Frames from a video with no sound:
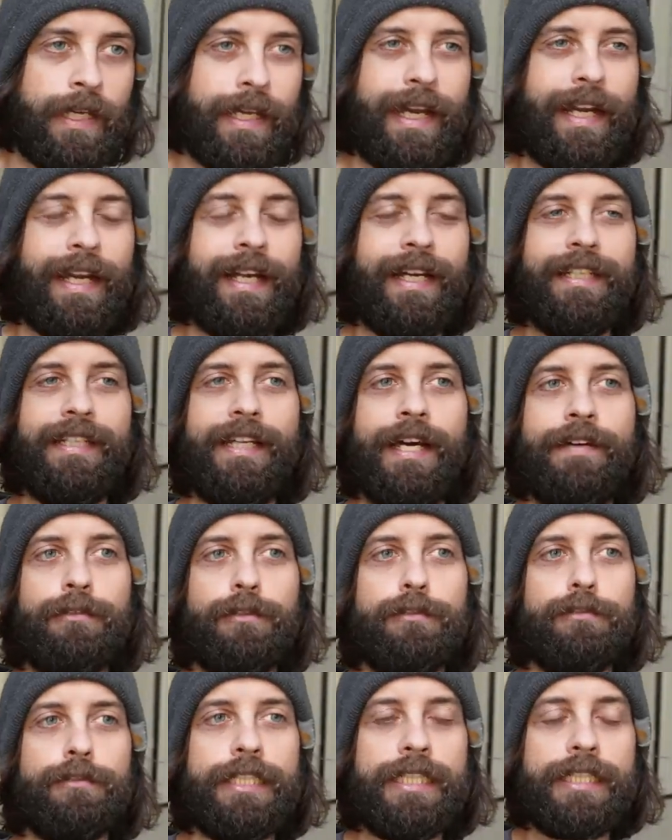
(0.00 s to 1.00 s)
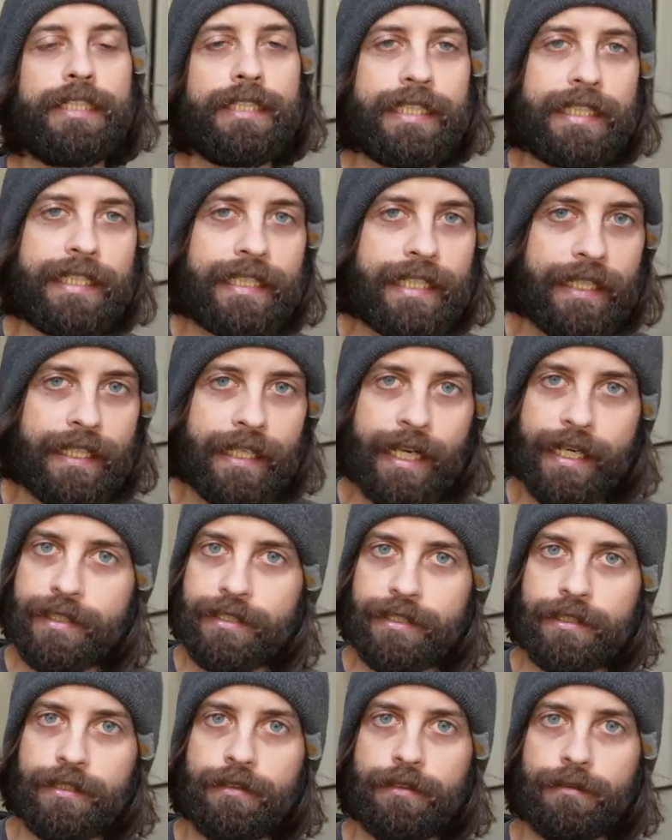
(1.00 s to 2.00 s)
and I never really
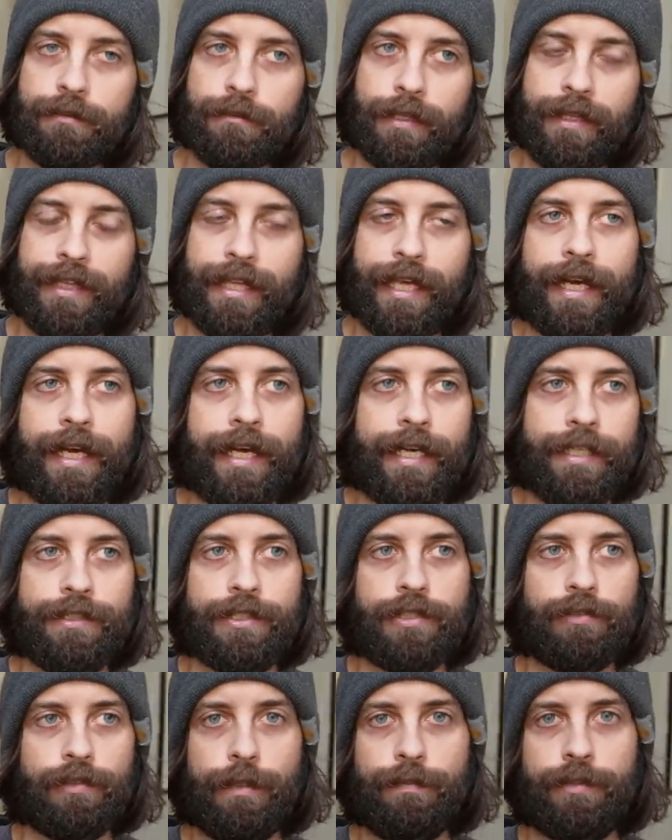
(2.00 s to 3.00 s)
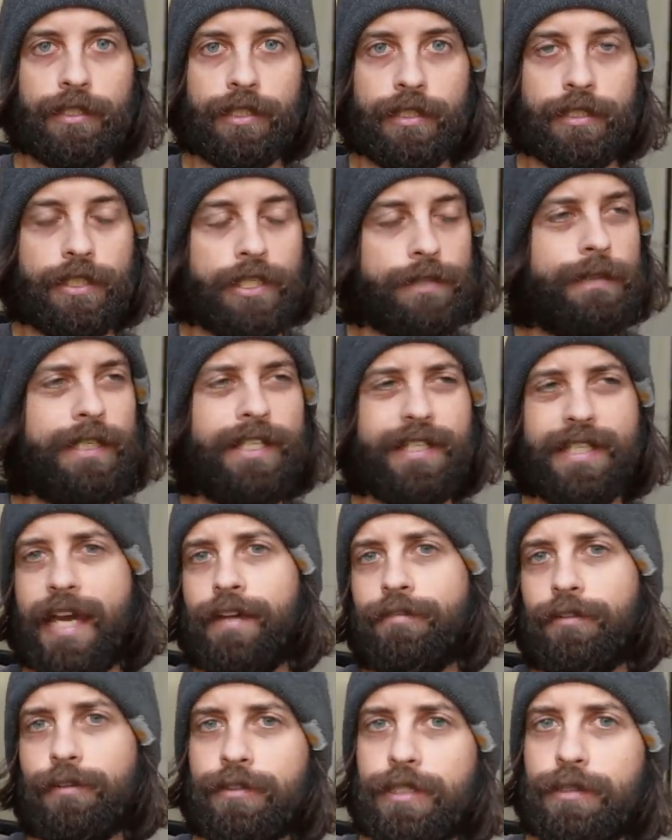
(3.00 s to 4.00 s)
connected with that description just because I
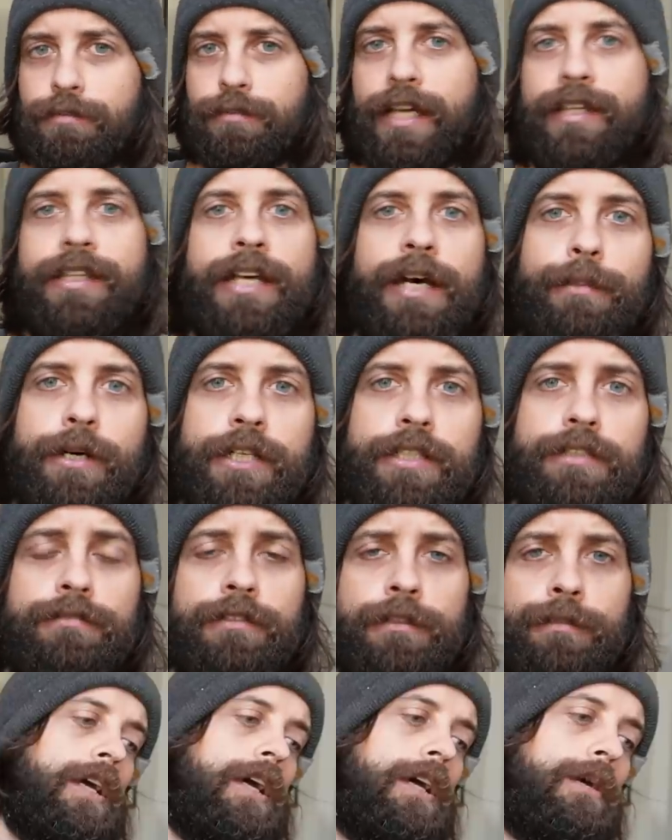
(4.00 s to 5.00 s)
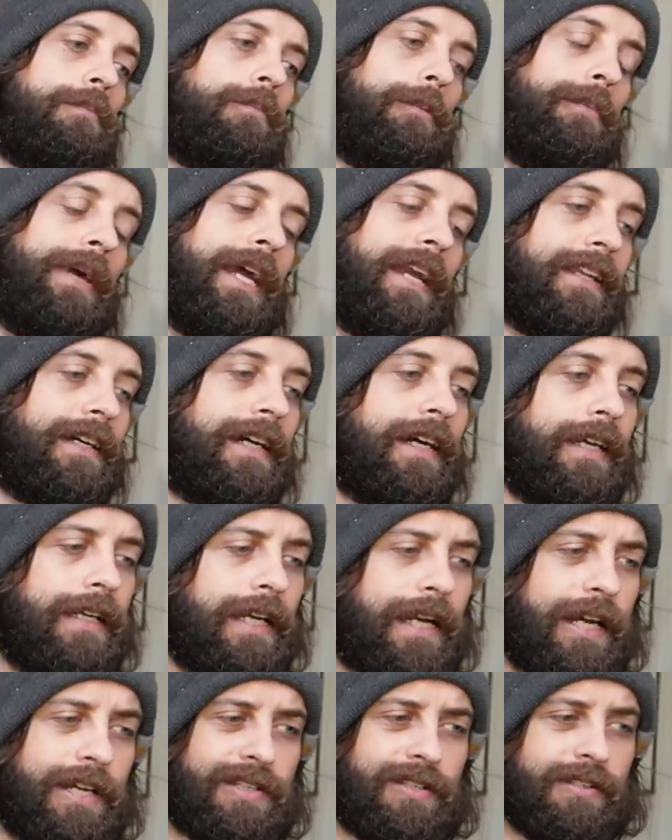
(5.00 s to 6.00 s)
haven't really read that much of him. But Man in the High
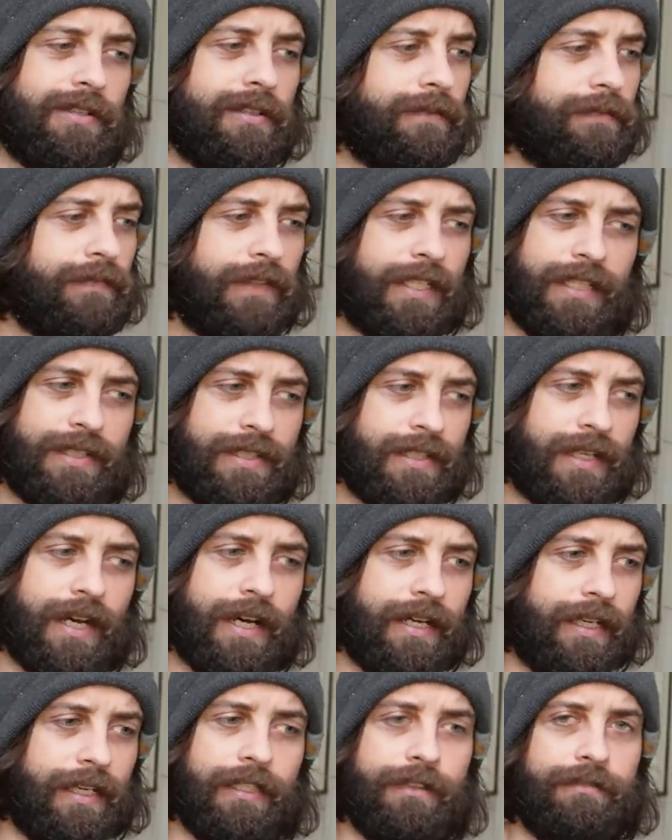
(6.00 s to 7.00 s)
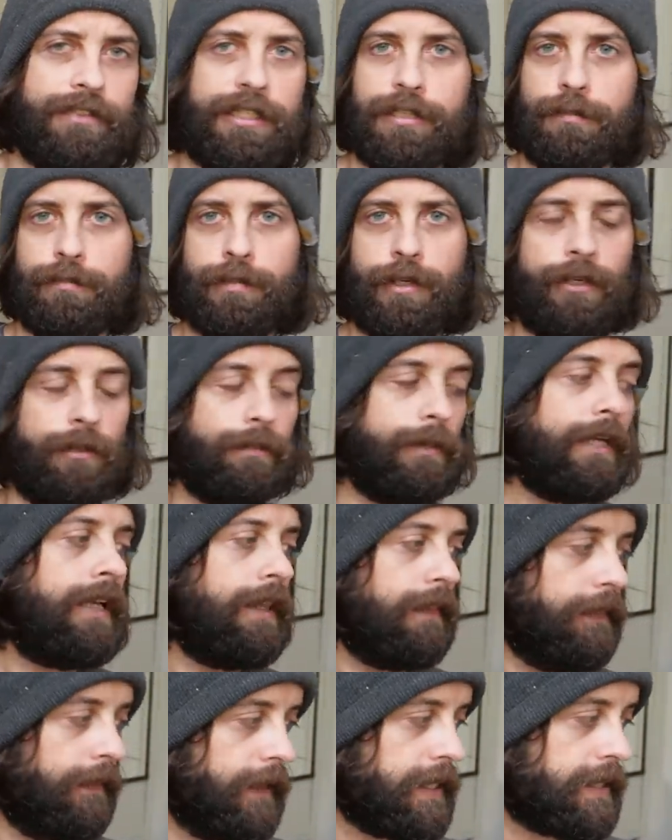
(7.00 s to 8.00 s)
Castle is not elevated pulp.
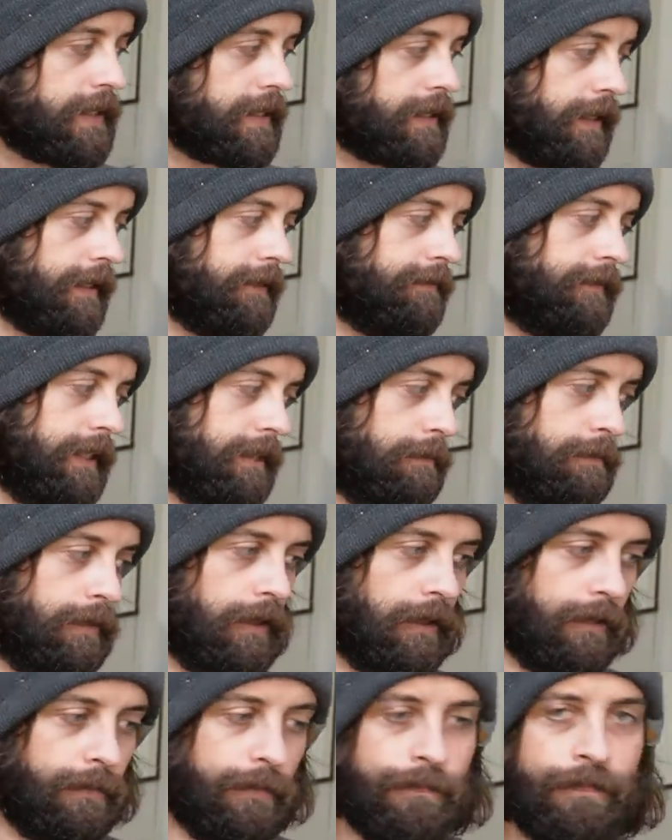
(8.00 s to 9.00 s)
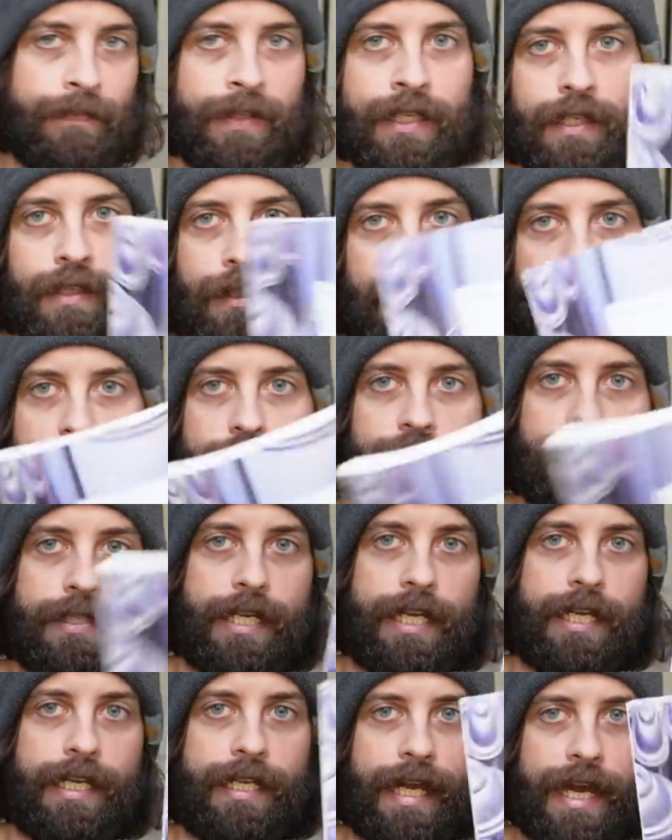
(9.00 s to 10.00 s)
This is elevated pulp. This is
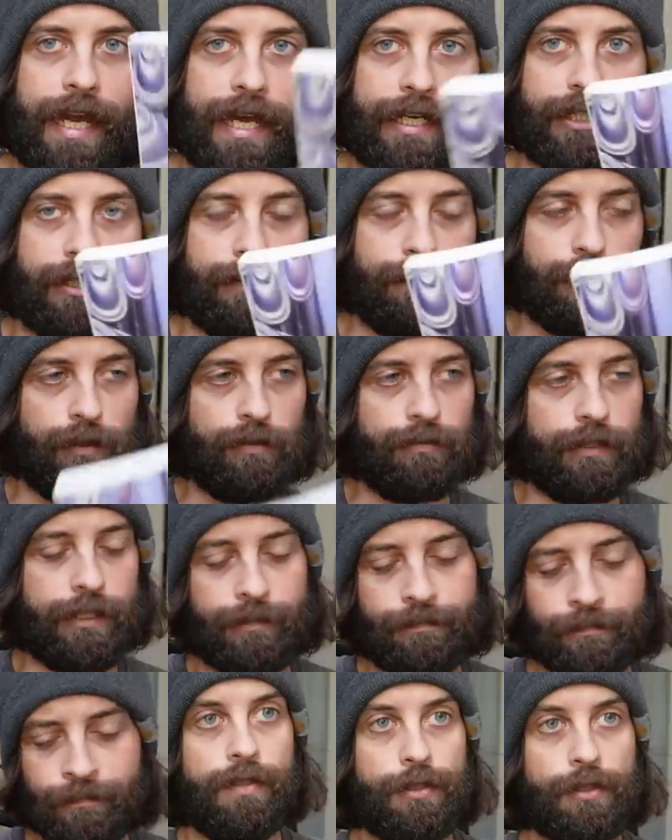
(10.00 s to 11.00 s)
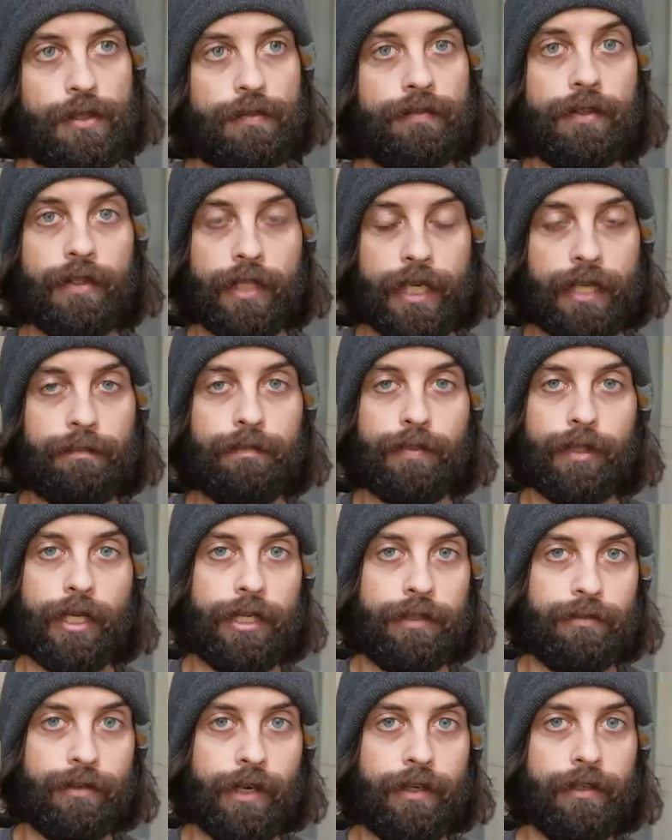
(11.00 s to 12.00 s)
like an action movie. So if you like
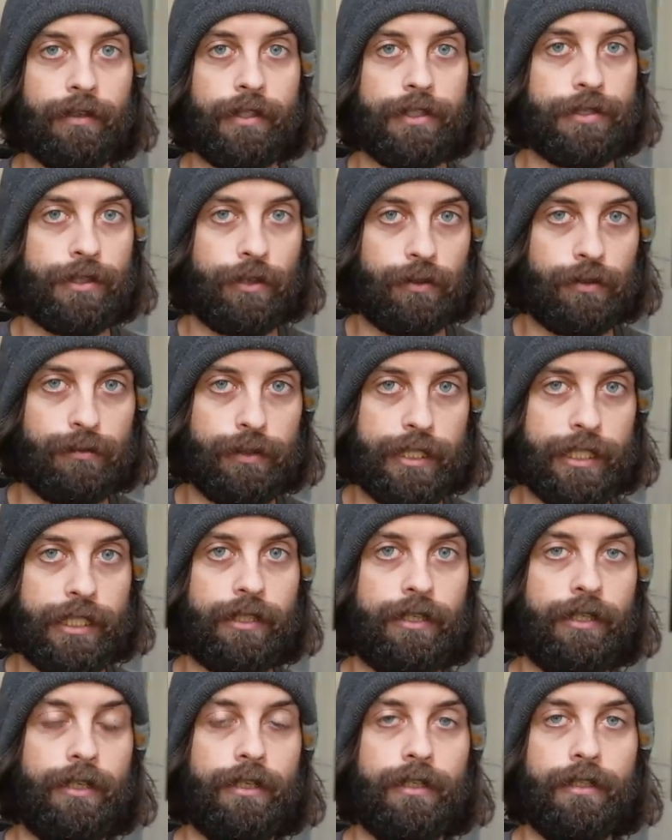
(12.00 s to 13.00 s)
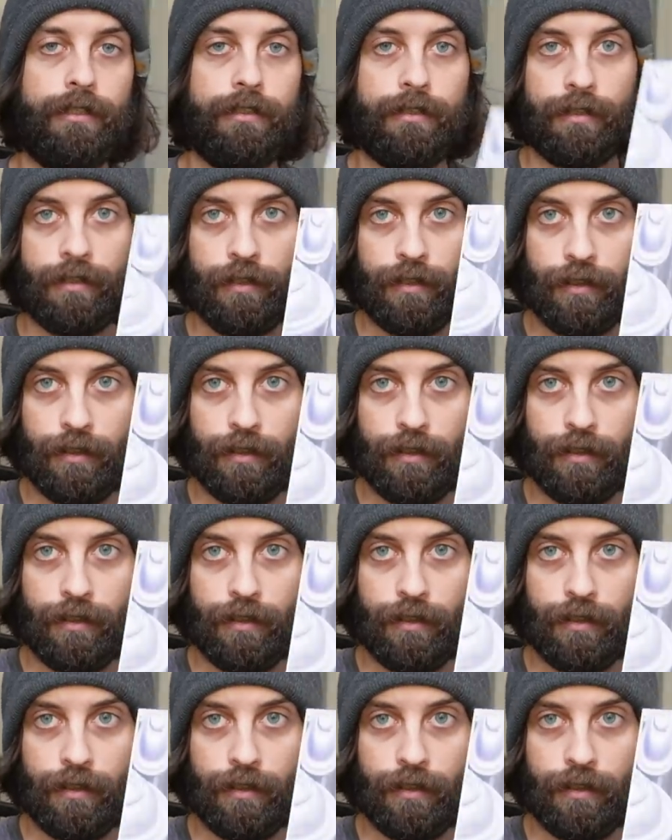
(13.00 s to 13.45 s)
Blade Runner and Total Recall,